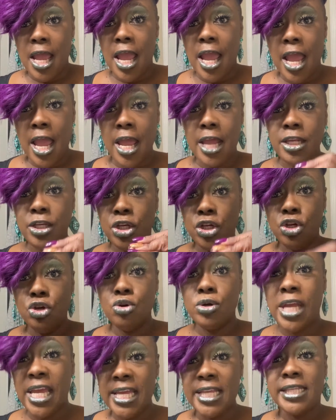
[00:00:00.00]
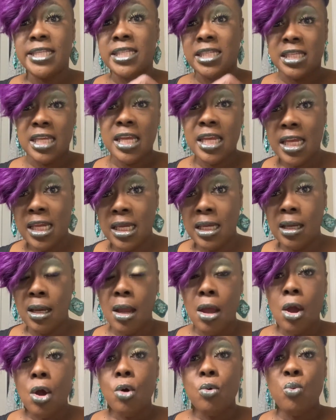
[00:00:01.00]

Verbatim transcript: and you can see